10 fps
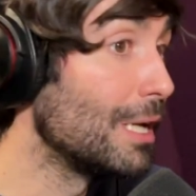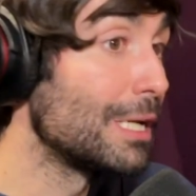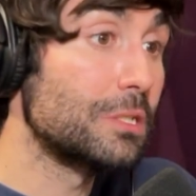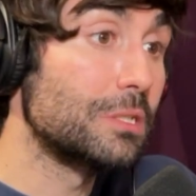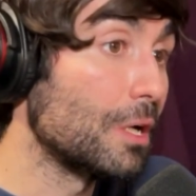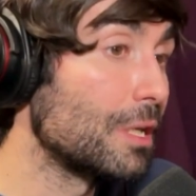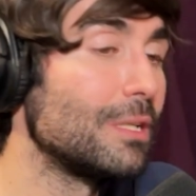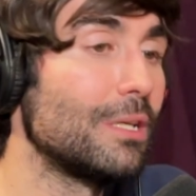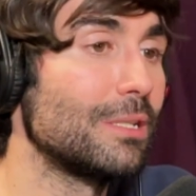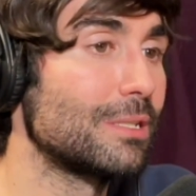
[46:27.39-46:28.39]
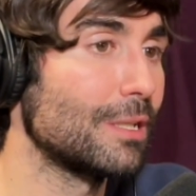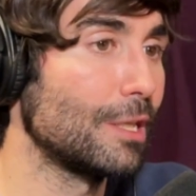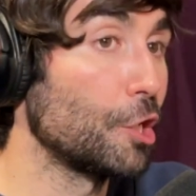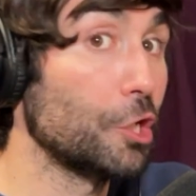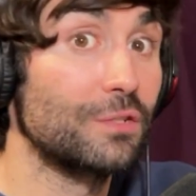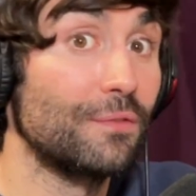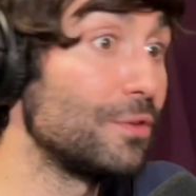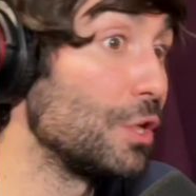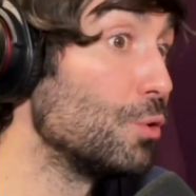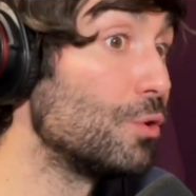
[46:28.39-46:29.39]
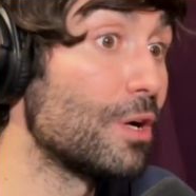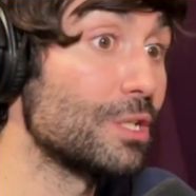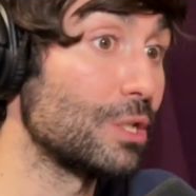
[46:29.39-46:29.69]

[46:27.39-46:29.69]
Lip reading: stuck in his luggage 50 euros because